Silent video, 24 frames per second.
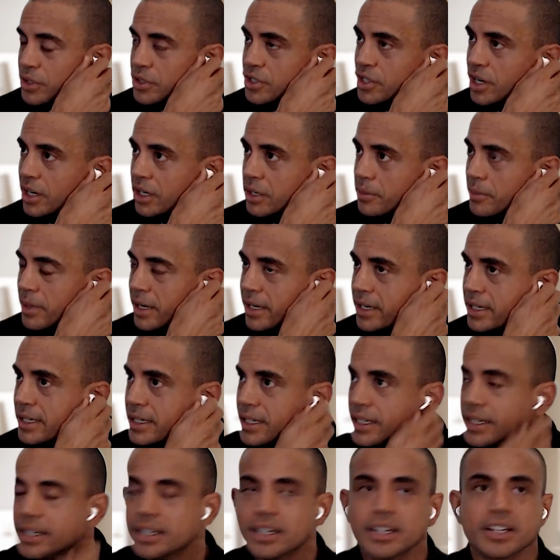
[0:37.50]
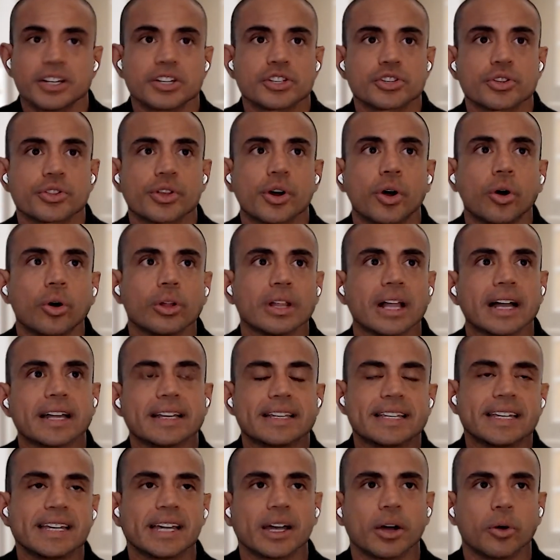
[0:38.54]
you talk about it, so the whole
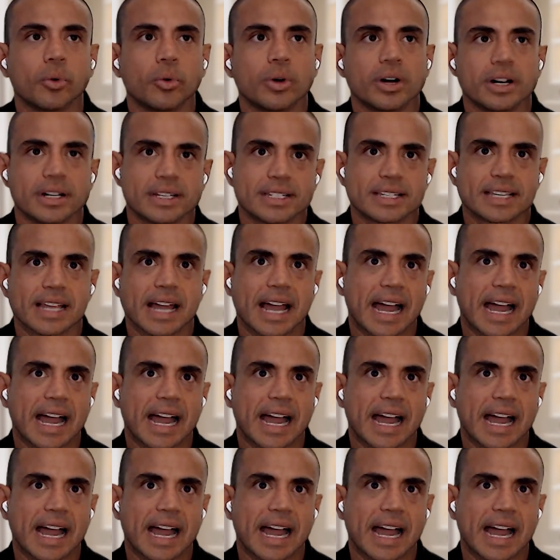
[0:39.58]
idea was,